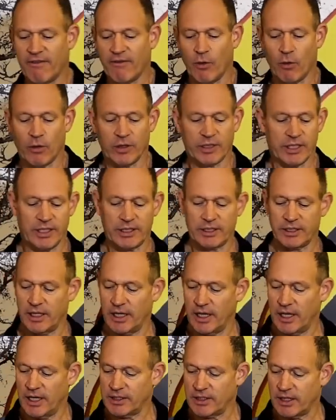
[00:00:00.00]
force is.
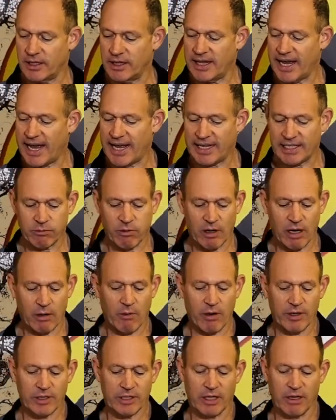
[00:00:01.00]
So that's what I
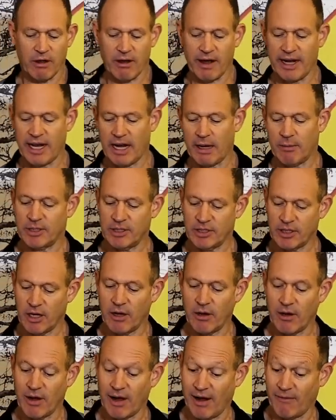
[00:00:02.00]
want to line up.
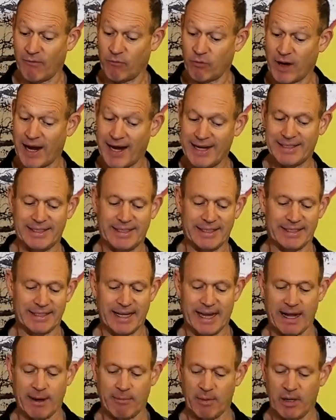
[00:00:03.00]
So I've raised
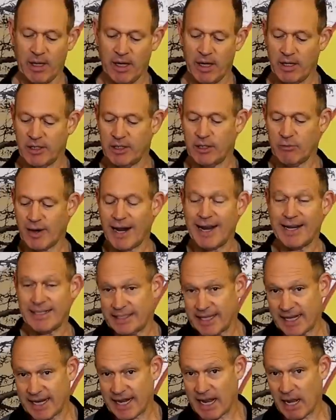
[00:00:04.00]
this up. To
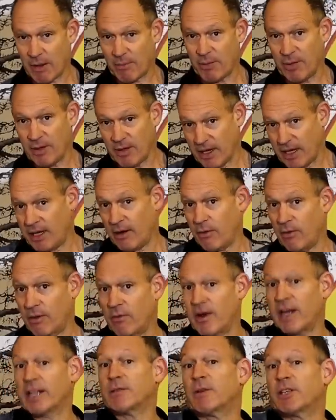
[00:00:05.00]
raise that up, I don't want
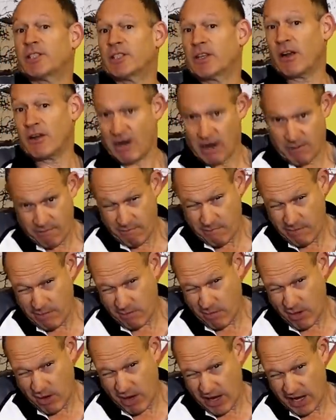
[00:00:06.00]
to raise my shoulder up and
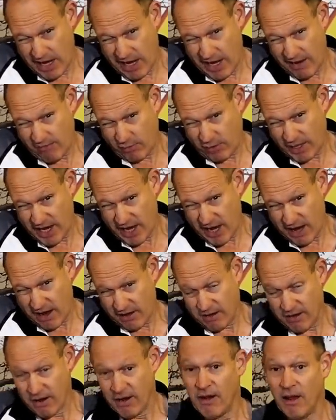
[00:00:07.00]
bring my eye level
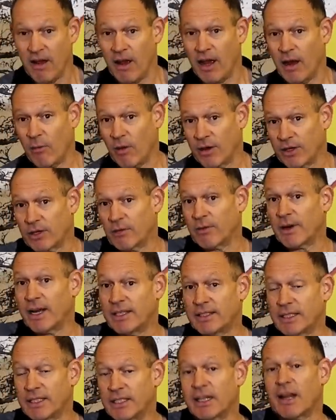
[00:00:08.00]
down. I want to
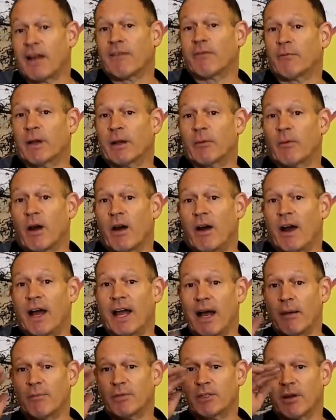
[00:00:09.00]
raise this up and bring my
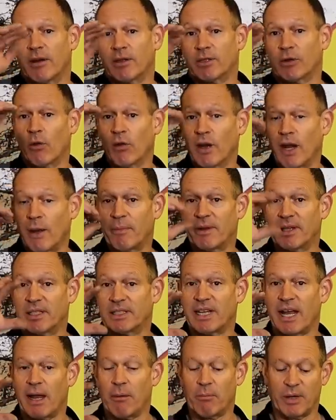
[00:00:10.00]
eye up so it's all up in the
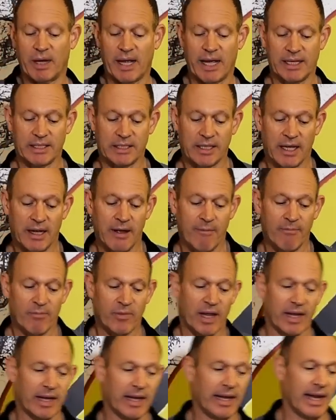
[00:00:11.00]
same place and